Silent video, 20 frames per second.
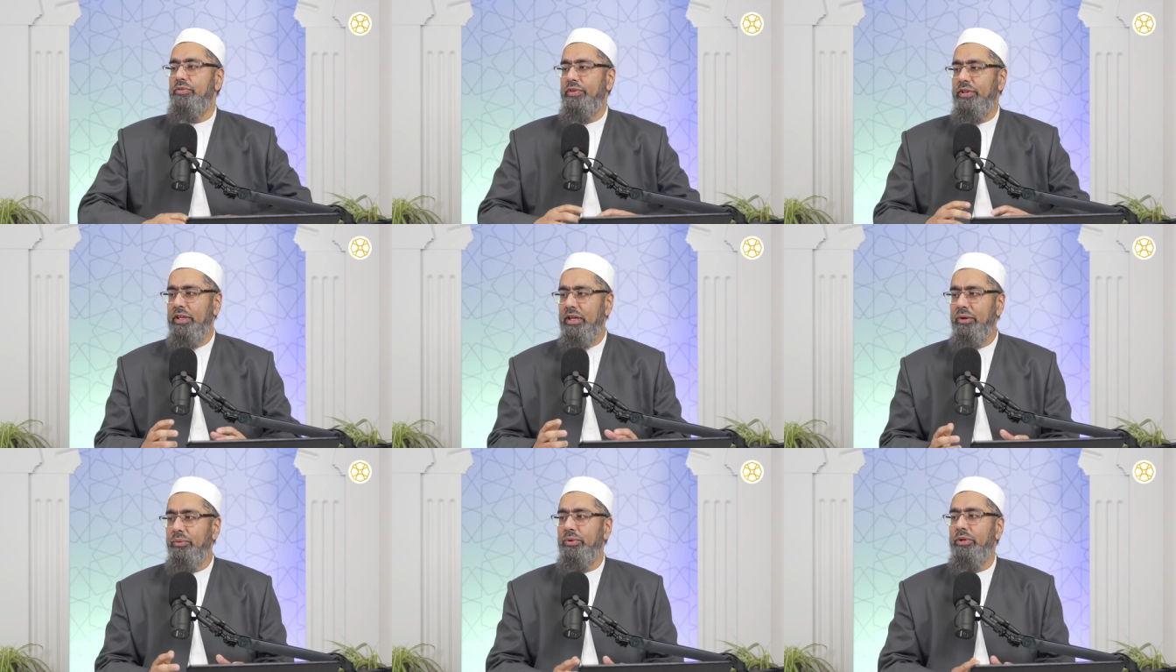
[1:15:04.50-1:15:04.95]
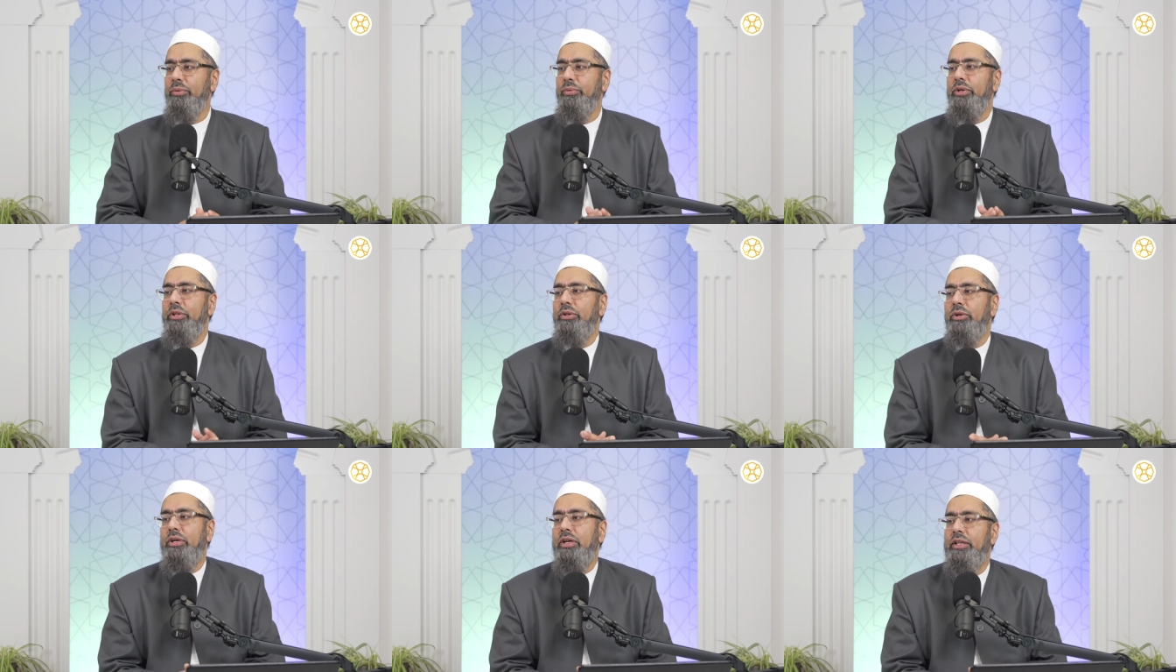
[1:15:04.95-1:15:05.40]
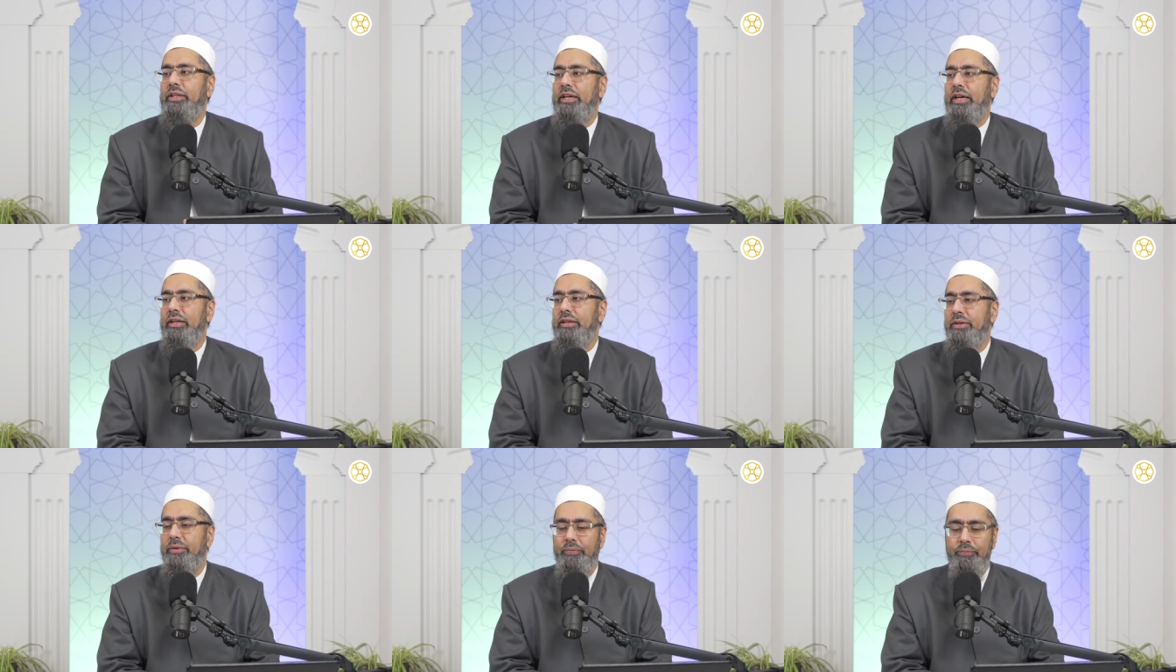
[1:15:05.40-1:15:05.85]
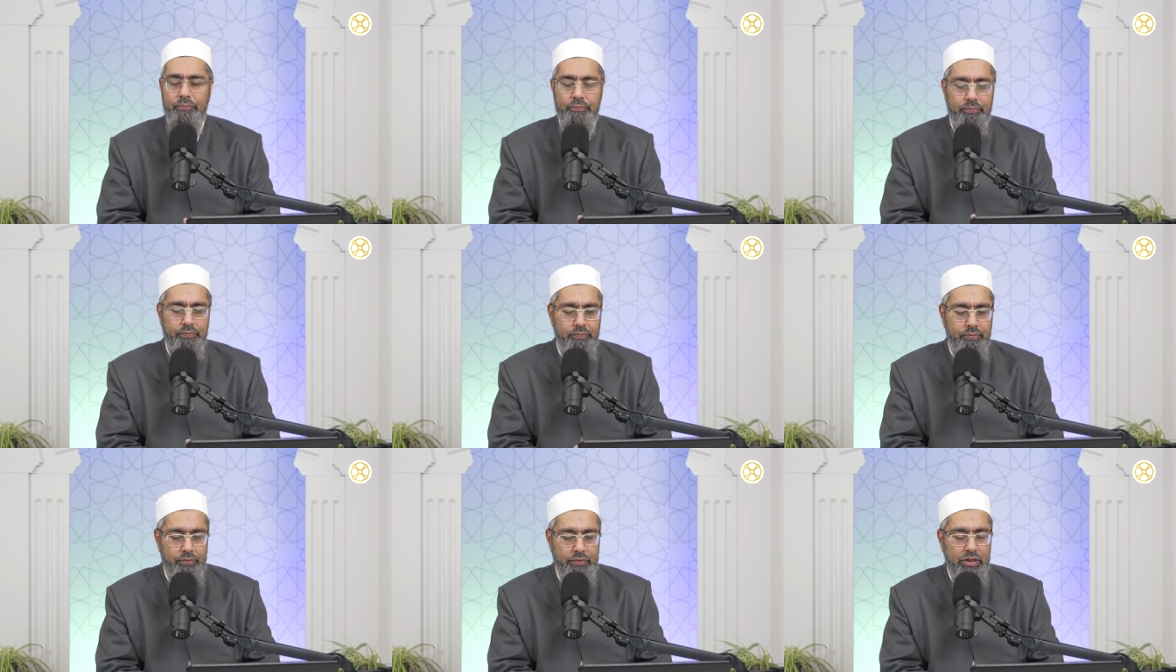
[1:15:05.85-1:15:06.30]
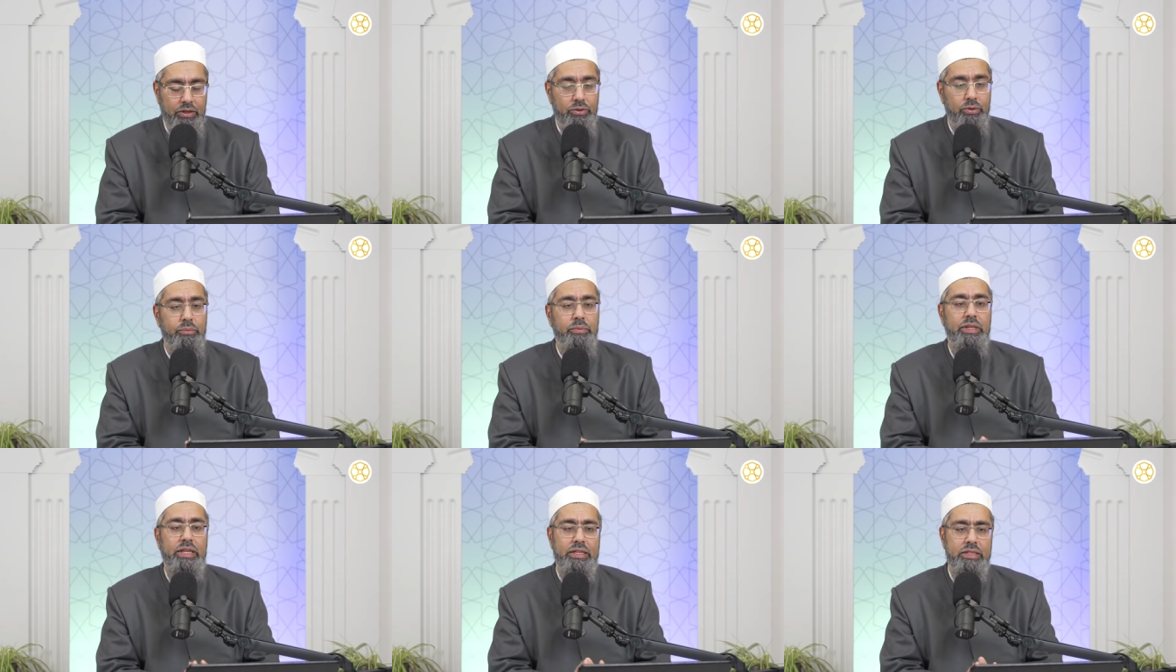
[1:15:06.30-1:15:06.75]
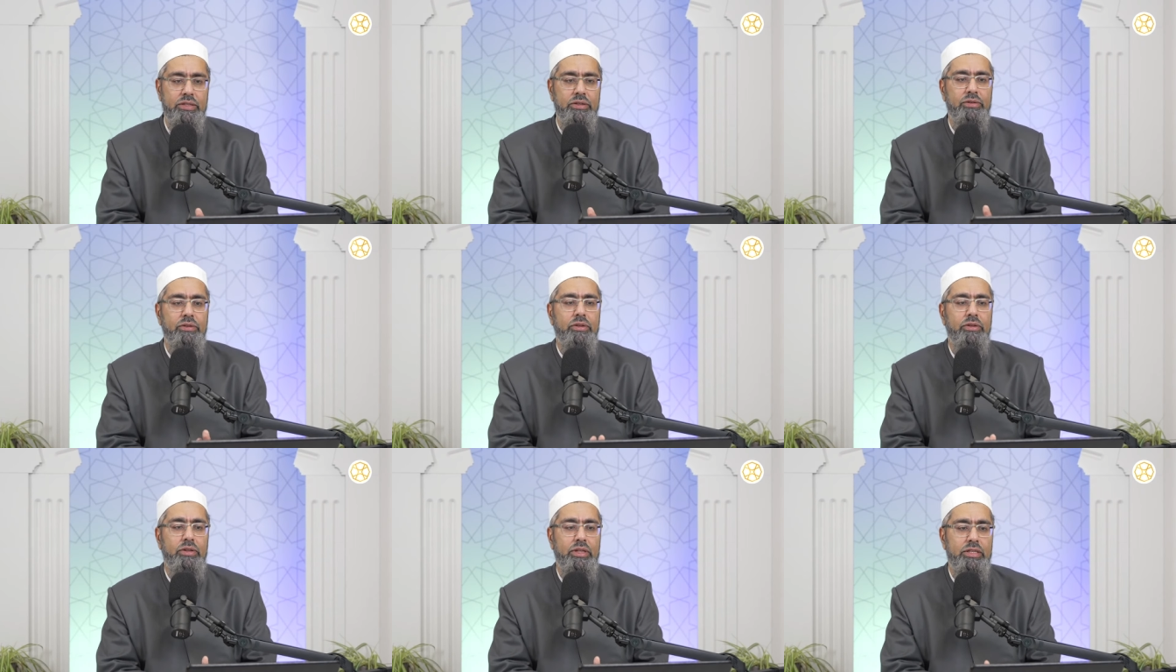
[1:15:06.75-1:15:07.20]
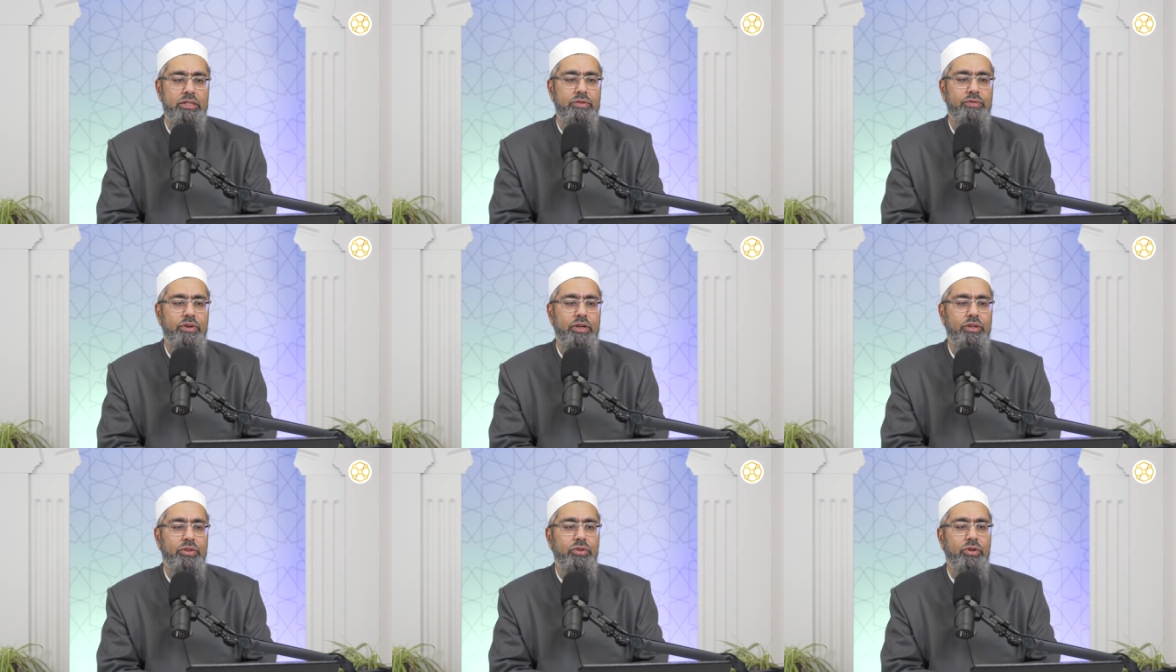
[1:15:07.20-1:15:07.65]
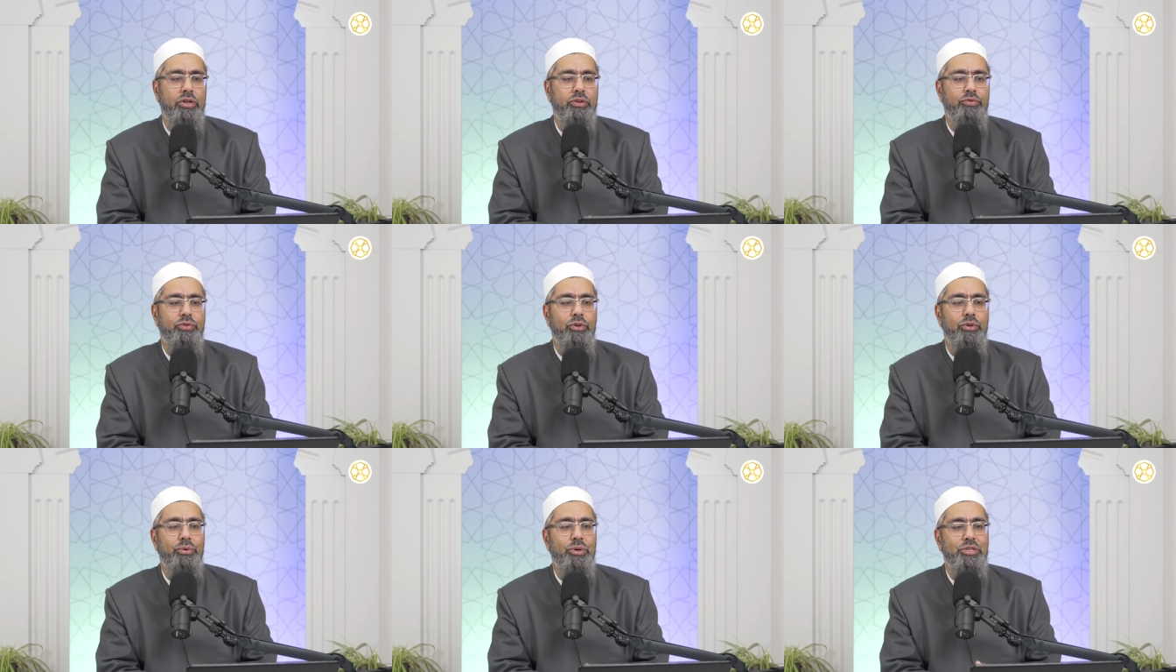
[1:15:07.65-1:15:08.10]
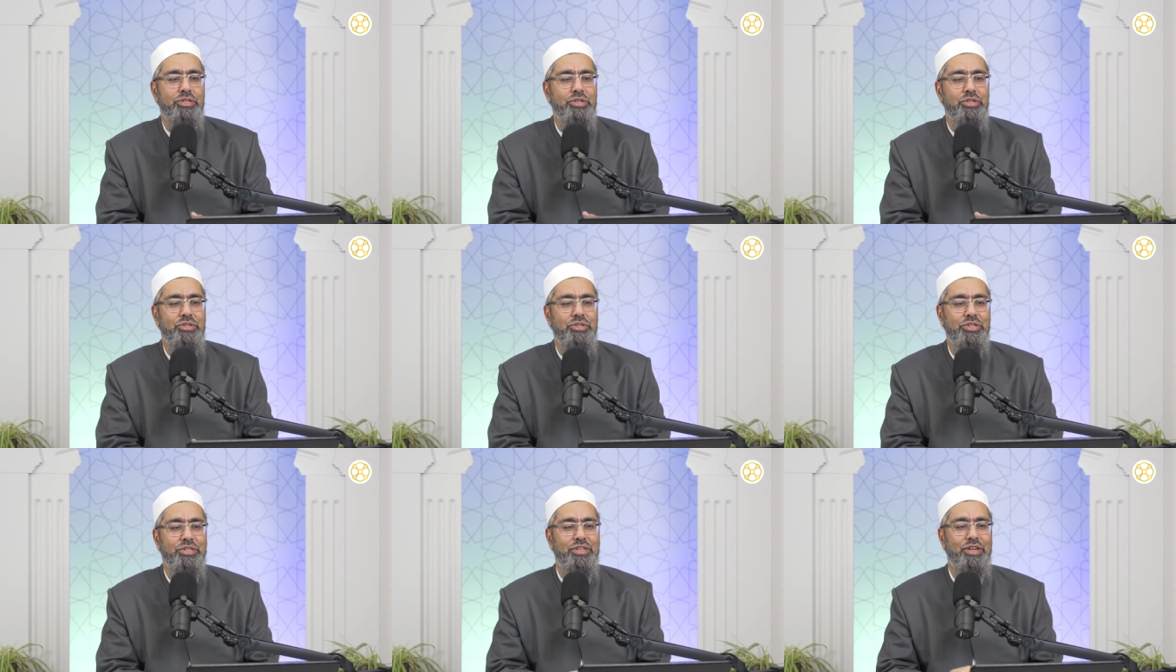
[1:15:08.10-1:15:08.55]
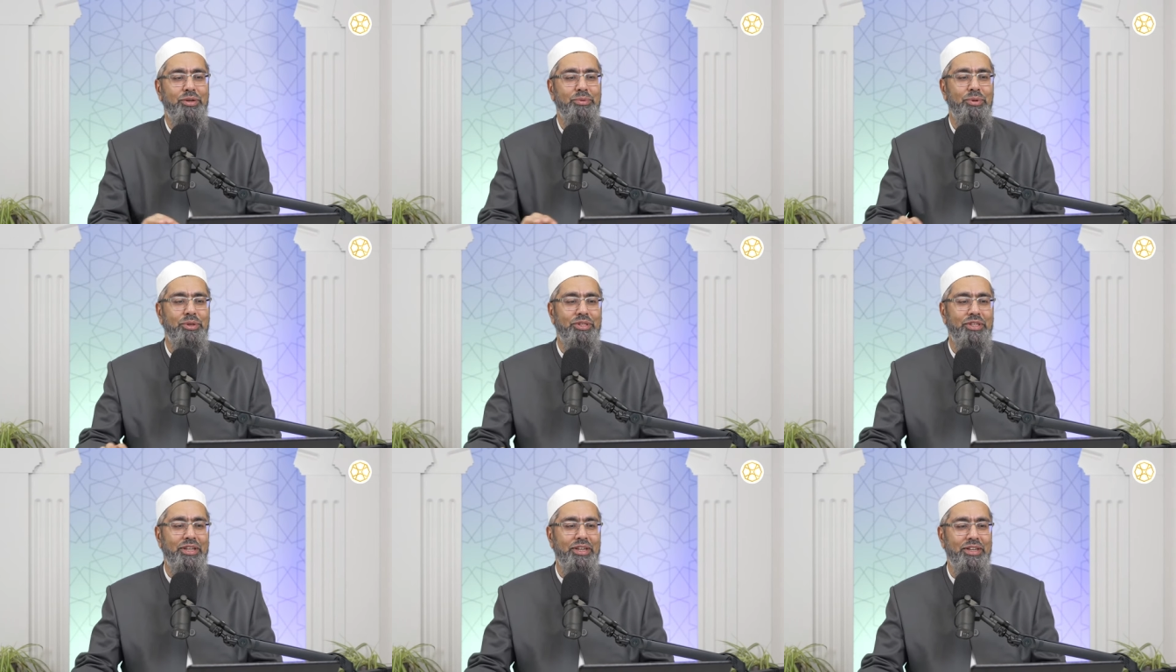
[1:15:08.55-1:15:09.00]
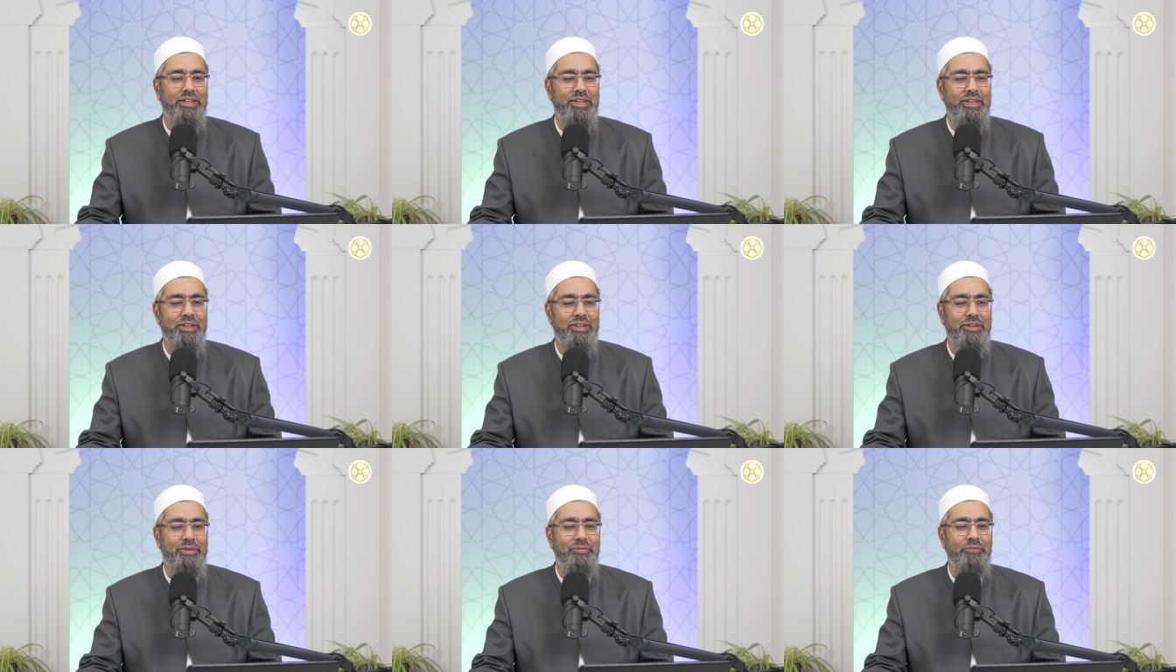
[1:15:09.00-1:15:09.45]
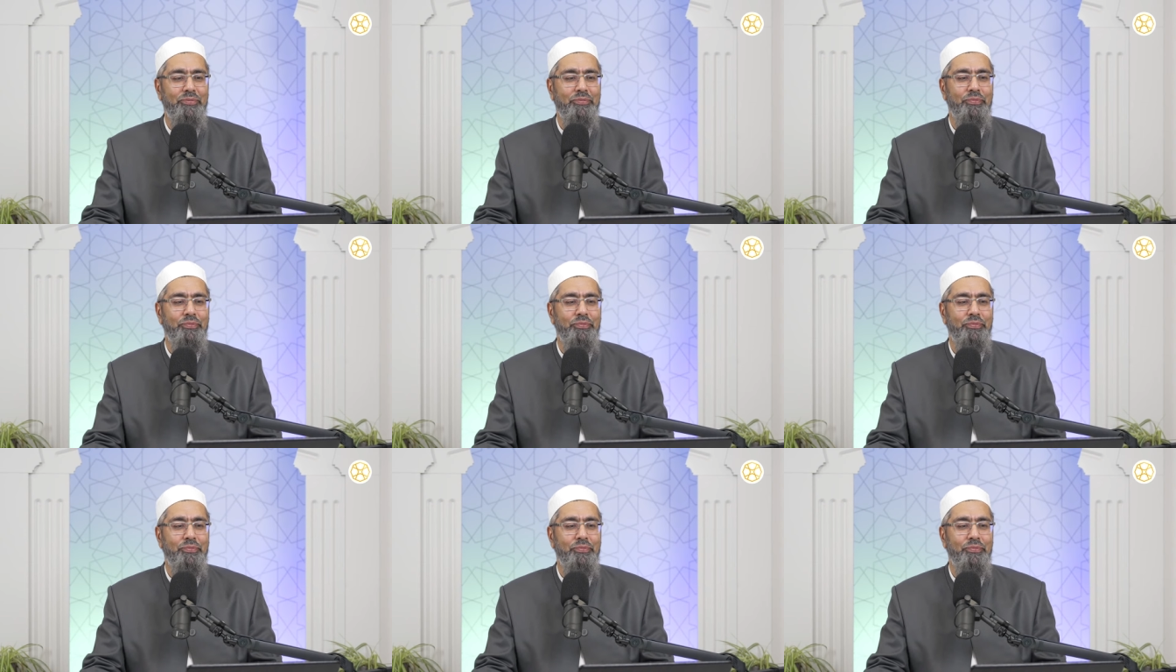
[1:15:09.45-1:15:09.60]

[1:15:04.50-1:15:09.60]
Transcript: of Allah, we'll, we'll look at that. But that's a, that's a very thoughtful question. Jazakum ta'ala khairan.